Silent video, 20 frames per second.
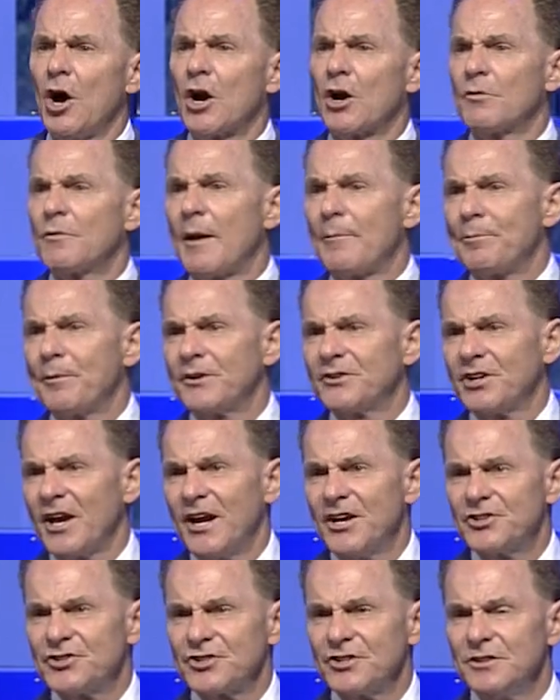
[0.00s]
or
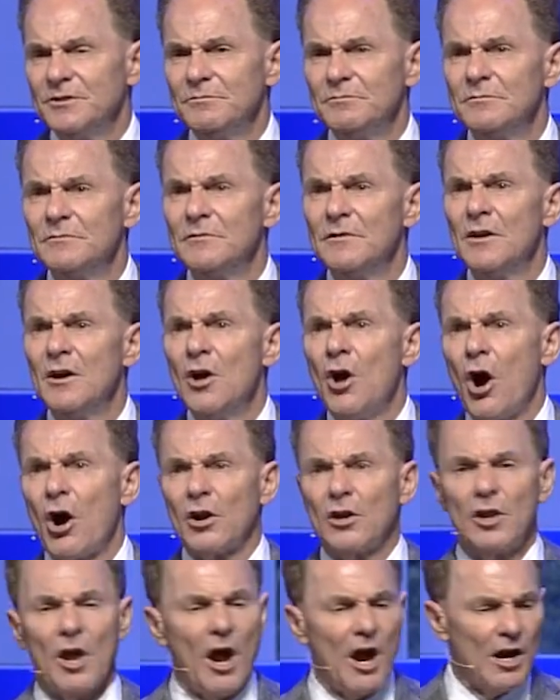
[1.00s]
reputation
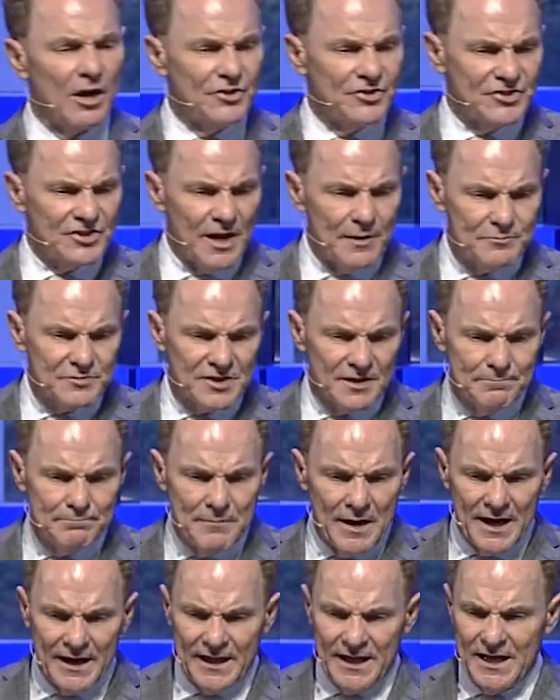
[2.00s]
or large sums of
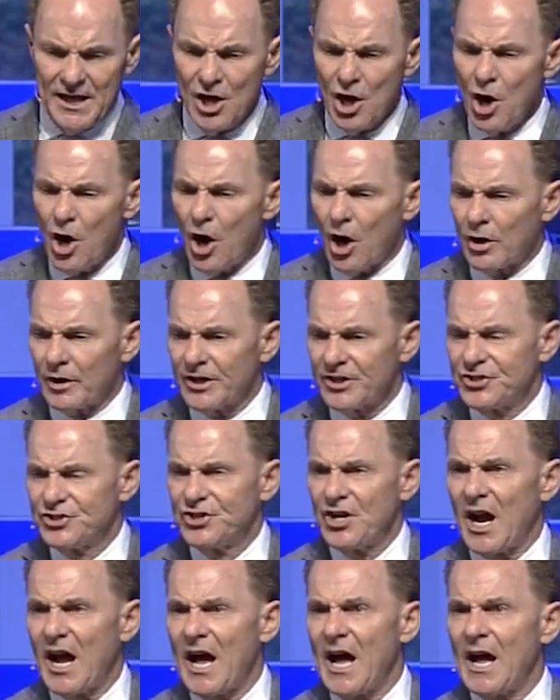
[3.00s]
money or a
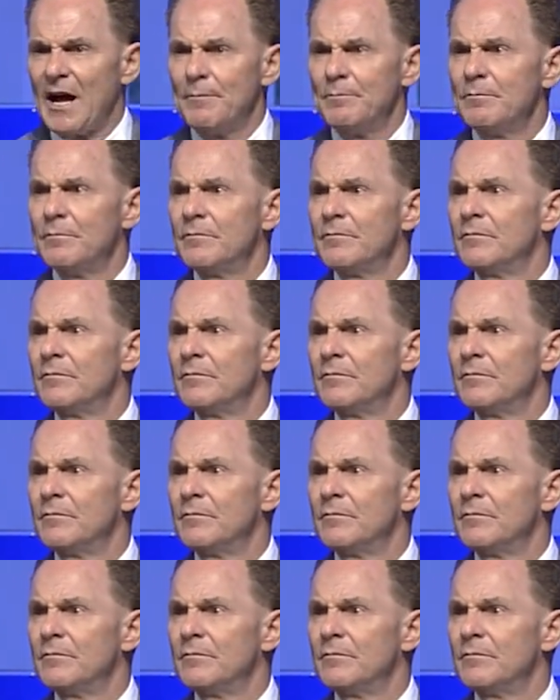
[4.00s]
job